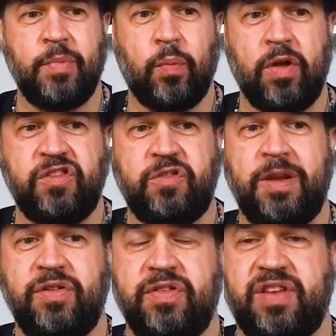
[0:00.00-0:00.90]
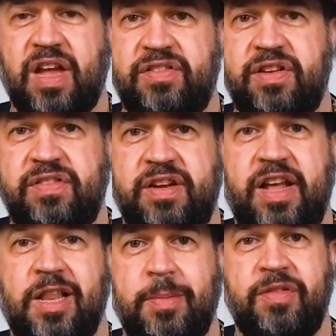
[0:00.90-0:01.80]
special touches and
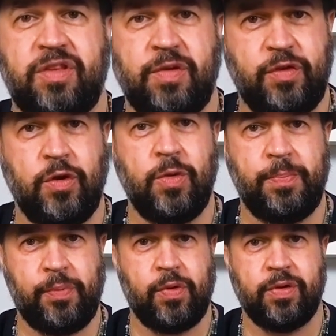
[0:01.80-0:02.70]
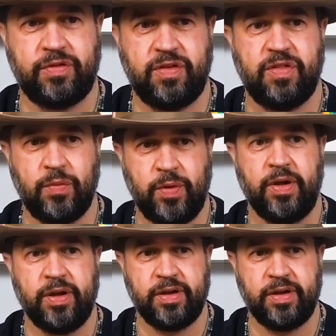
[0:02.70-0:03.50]
elements have you brought to the work?